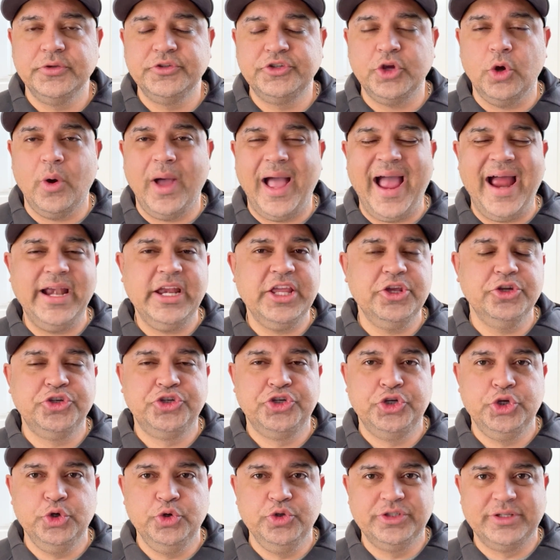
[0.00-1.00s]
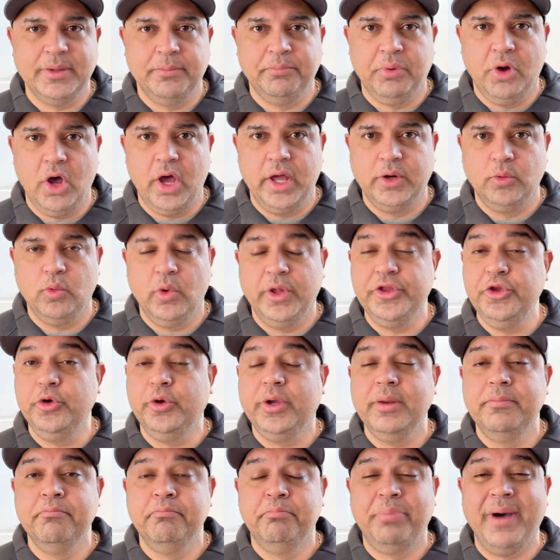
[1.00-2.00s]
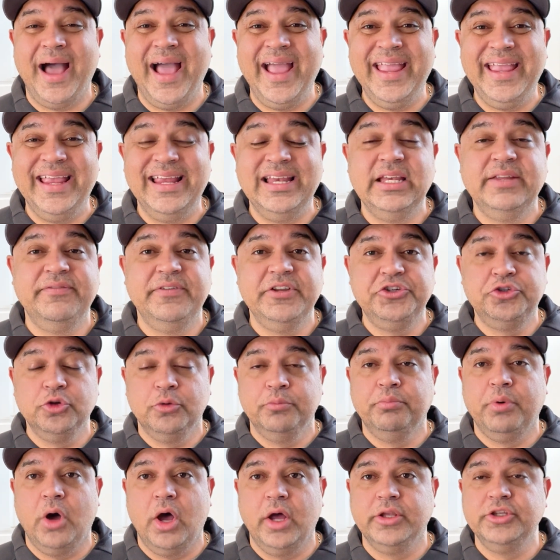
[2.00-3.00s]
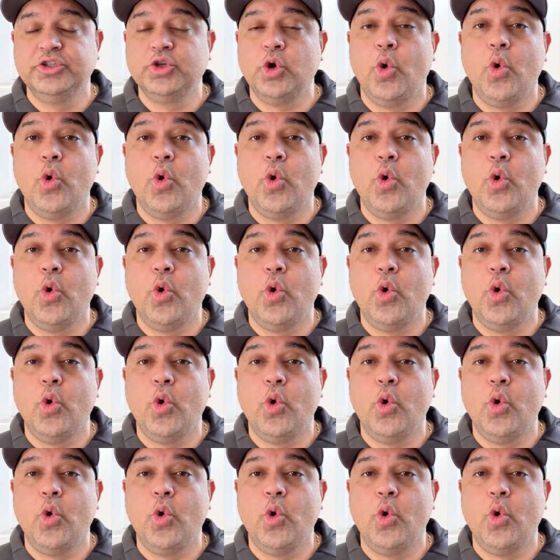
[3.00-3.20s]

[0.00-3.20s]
So how do you choose a bond? Well, you can buy individual bonds,